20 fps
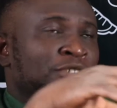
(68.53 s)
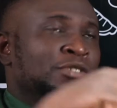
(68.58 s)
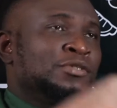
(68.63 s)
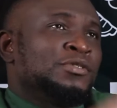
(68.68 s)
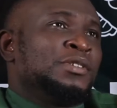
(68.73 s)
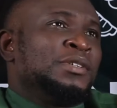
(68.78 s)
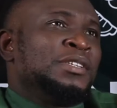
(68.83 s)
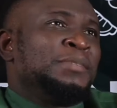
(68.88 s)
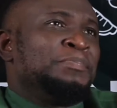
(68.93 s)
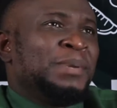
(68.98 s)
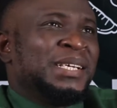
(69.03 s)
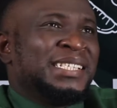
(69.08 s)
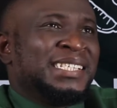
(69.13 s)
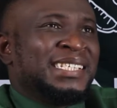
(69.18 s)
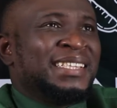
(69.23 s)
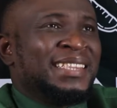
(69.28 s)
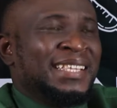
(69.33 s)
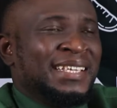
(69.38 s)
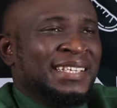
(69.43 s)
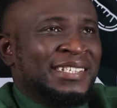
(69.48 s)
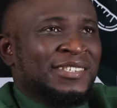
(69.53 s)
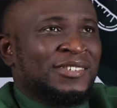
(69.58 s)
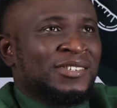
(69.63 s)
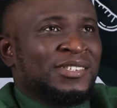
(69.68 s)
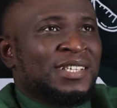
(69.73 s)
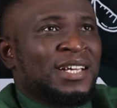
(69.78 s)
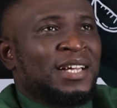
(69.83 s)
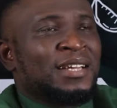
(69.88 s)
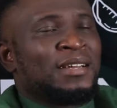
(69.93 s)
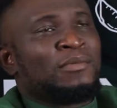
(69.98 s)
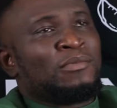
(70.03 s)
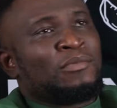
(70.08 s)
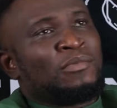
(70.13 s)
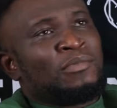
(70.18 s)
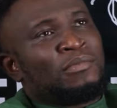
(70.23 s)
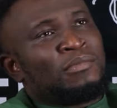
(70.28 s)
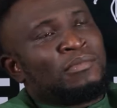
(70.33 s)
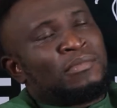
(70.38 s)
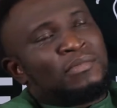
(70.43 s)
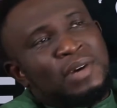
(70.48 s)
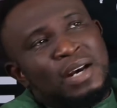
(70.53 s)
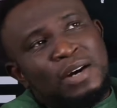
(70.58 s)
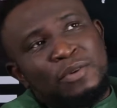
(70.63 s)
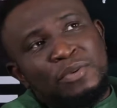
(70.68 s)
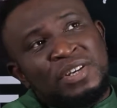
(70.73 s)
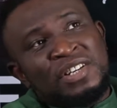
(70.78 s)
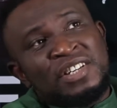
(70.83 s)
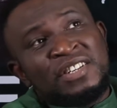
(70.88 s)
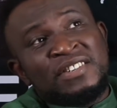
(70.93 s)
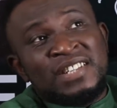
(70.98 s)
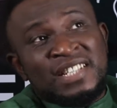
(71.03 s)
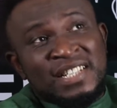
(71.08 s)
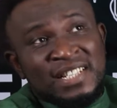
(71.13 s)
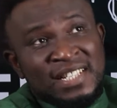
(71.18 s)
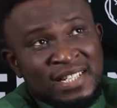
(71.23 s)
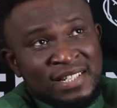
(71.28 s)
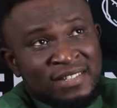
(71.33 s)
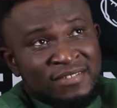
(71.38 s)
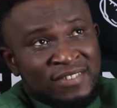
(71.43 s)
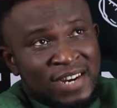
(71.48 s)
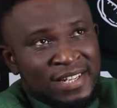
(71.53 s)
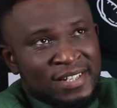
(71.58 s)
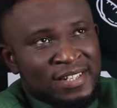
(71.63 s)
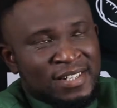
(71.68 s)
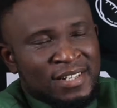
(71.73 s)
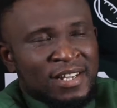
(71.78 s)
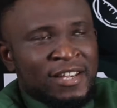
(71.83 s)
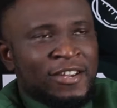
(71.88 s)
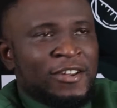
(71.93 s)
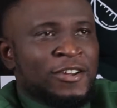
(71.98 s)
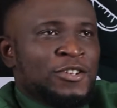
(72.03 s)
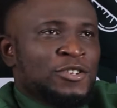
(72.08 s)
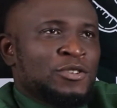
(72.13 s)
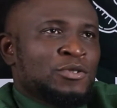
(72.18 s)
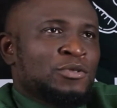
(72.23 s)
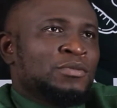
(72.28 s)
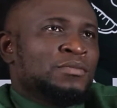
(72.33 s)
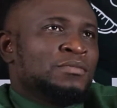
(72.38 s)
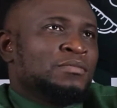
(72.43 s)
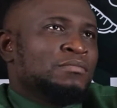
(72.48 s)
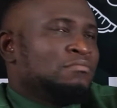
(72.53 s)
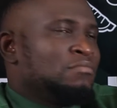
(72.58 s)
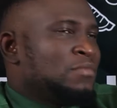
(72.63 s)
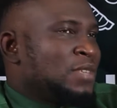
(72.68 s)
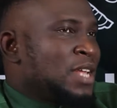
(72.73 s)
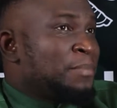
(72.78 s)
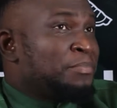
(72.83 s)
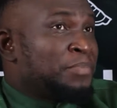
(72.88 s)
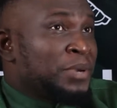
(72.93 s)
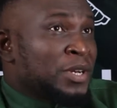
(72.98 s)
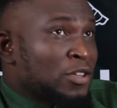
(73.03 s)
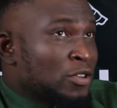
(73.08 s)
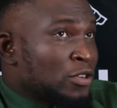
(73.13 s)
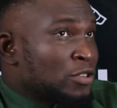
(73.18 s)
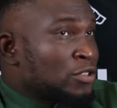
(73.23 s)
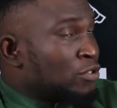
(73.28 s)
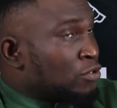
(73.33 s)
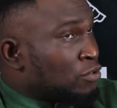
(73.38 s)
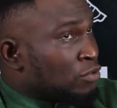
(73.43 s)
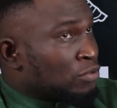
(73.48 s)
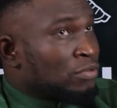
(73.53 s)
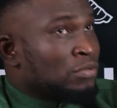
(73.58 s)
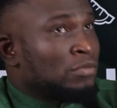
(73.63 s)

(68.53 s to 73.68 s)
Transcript: So the basic thing is just that, are we really eating right? So that brings us to